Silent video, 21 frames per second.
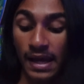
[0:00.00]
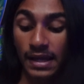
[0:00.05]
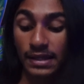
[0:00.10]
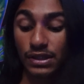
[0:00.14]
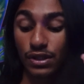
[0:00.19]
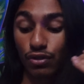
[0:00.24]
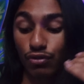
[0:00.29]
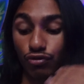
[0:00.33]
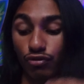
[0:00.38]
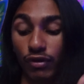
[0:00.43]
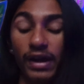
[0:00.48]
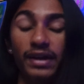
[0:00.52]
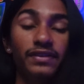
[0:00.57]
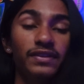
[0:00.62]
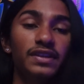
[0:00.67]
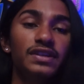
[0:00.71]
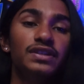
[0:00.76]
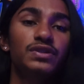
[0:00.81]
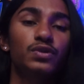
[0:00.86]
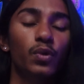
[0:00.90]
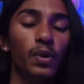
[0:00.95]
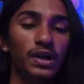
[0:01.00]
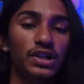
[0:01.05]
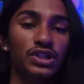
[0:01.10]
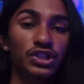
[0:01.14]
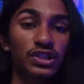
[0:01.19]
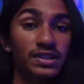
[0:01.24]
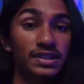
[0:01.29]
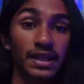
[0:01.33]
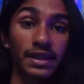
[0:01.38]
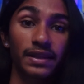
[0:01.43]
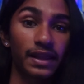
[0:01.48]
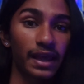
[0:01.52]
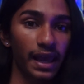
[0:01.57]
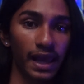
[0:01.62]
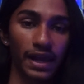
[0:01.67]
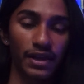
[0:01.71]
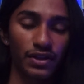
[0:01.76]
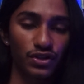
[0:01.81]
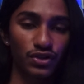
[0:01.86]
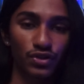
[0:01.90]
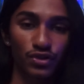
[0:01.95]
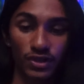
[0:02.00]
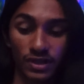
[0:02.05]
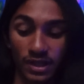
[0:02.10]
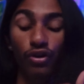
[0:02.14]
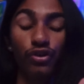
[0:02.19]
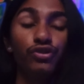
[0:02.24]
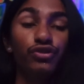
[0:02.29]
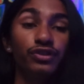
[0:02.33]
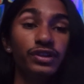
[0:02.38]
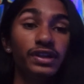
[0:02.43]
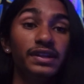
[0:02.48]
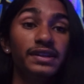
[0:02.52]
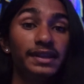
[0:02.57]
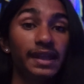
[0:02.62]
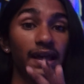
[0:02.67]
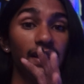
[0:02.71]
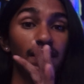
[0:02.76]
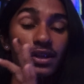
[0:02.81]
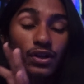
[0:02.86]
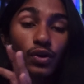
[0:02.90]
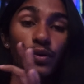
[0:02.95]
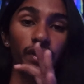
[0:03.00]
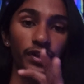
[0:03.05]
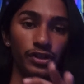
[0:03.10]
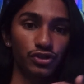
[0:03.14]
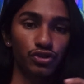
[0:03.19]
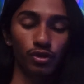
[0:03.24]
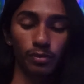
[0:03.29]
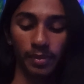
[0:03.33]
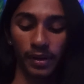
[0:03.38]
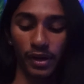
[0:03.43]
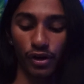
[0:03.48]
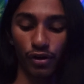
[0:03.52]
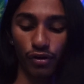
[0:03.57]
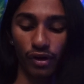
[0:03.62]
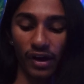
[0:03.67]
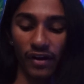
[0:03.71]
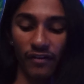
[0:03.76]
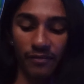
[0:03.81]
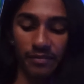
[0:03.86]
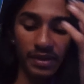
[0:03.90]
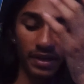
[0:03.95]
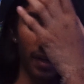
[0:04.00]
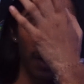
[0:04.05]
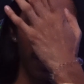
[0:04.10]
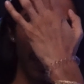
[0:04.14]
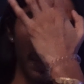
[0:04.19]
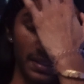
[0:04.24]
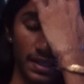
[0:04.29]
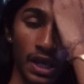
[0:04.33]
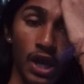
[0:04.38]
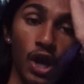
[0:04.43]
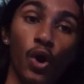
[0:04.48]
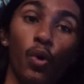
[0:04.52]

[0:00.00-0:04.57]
to write these questions and the answers underneath that little intro paragraph because